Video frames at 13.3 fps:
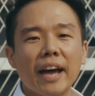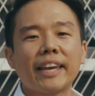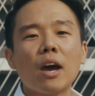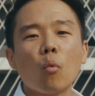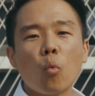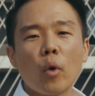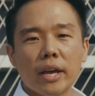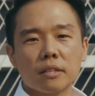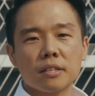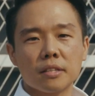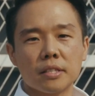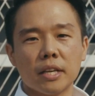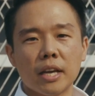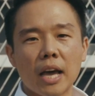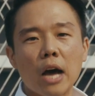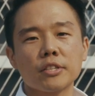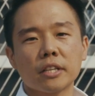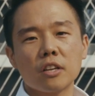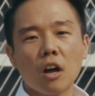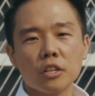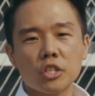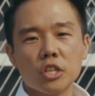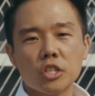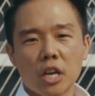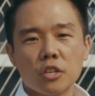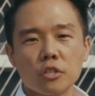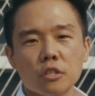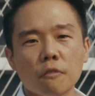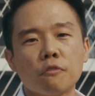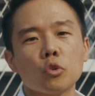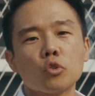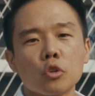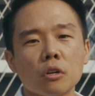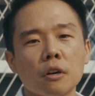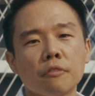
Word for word: I can't wait to see how technology changes the future